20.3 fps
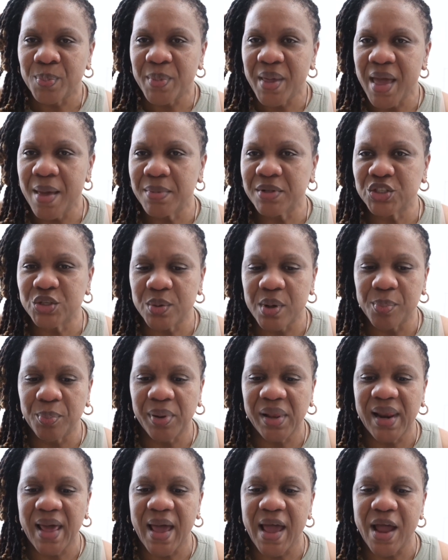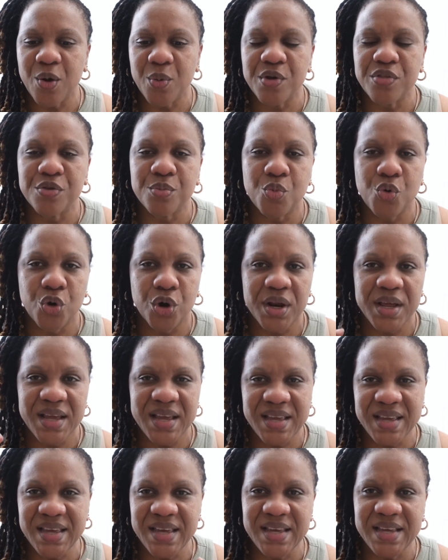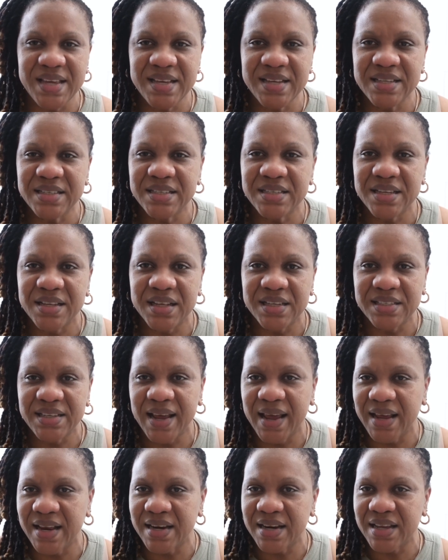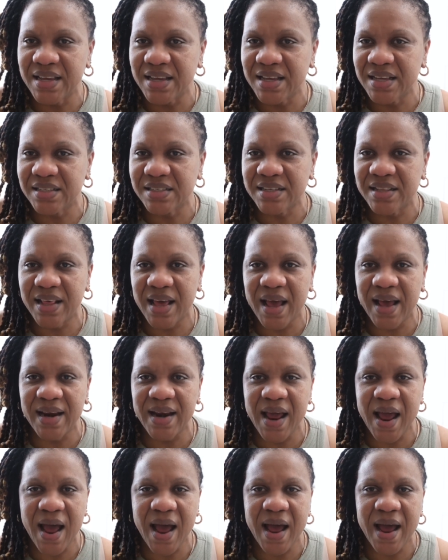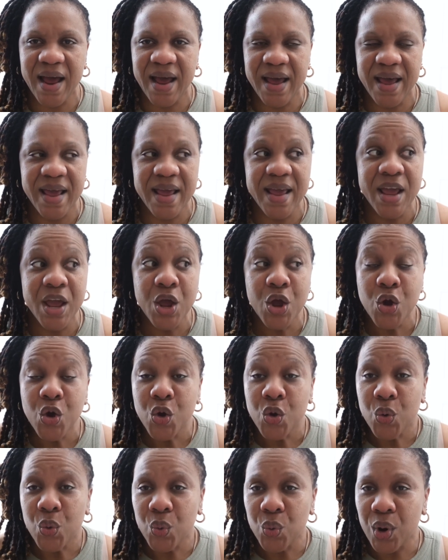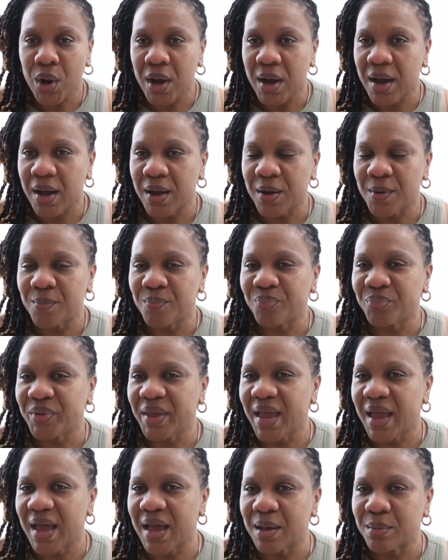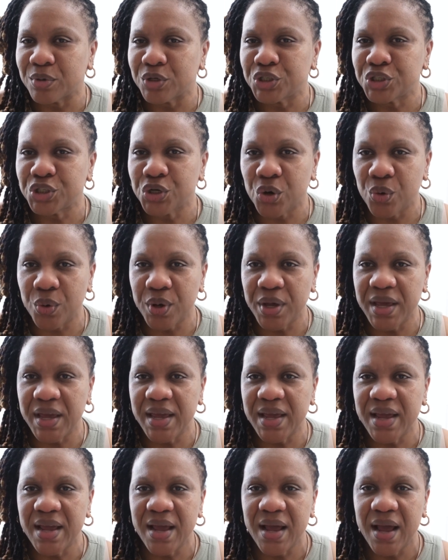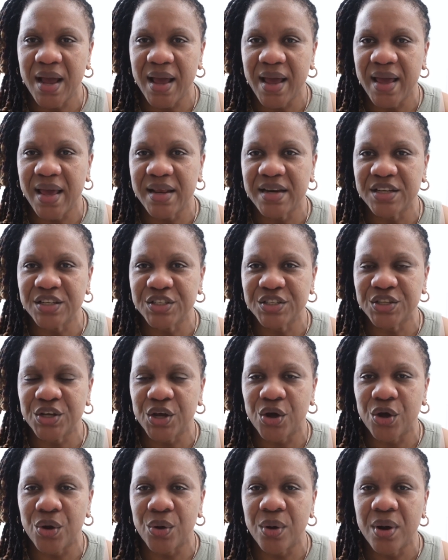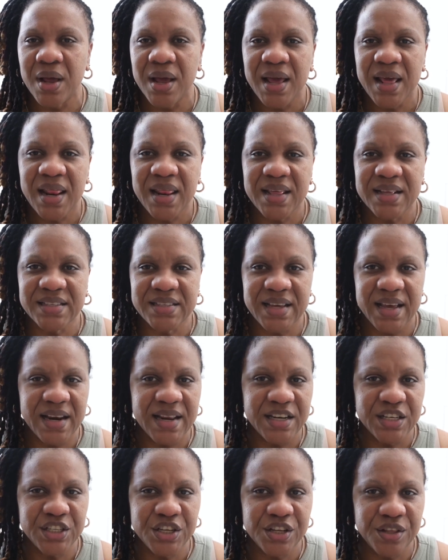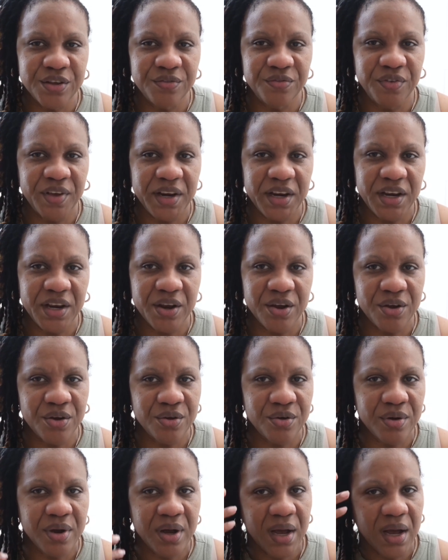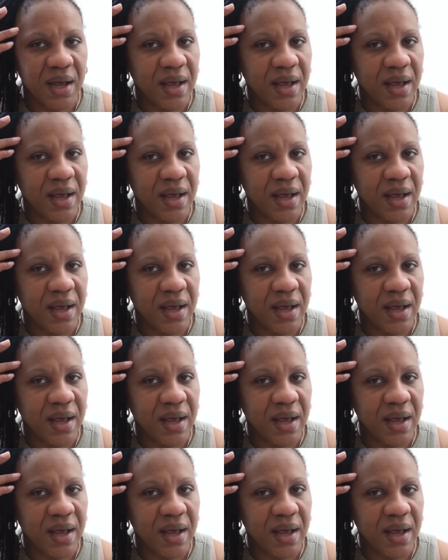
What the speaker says: able to apply with more ease the techniques that I am showing. And so let's get into the video.